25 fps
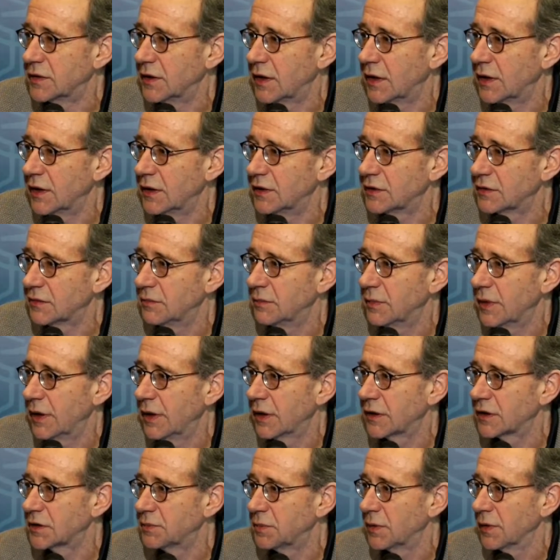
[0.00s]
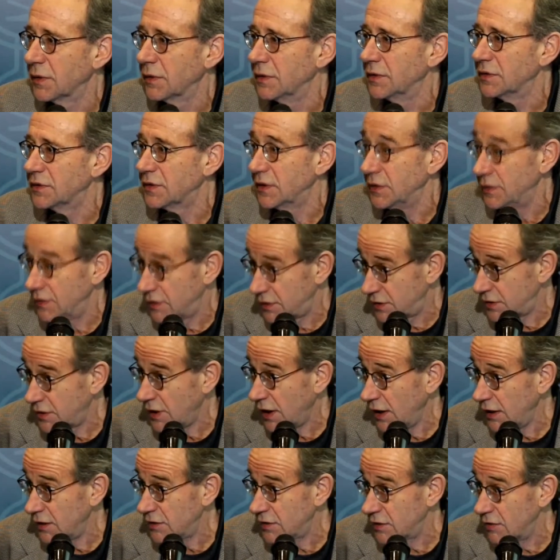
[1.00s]
And at least in my experience in the
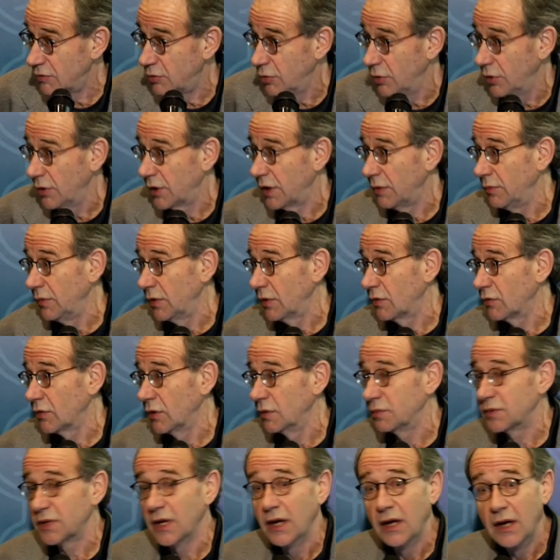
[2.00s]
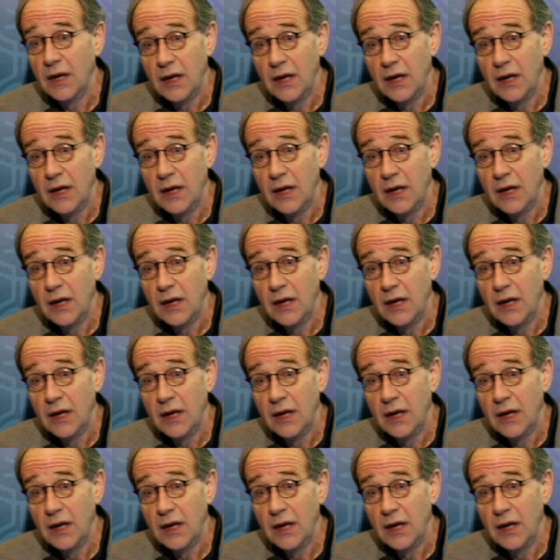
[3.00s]
States of working with groups,